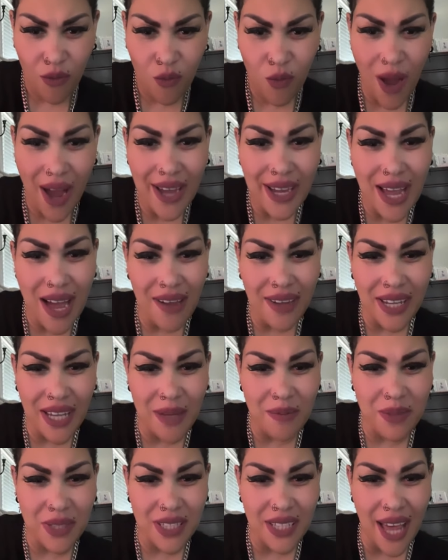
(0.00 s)
Why y'all
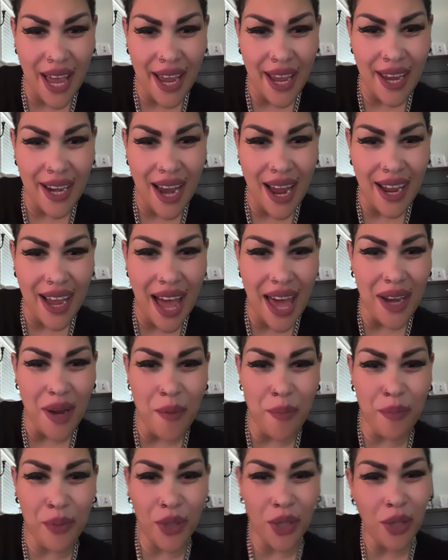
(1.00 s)
keep saying I got
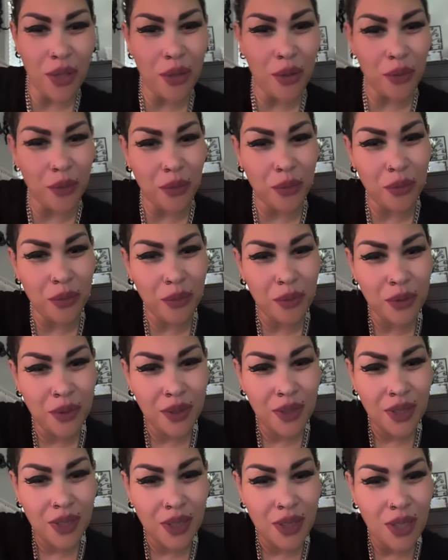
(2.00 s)
a boo?
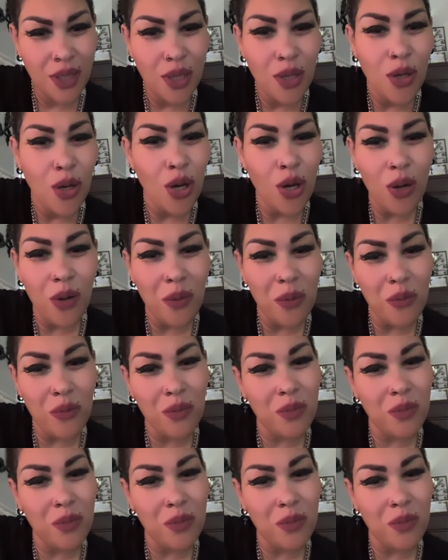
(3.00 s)
Who?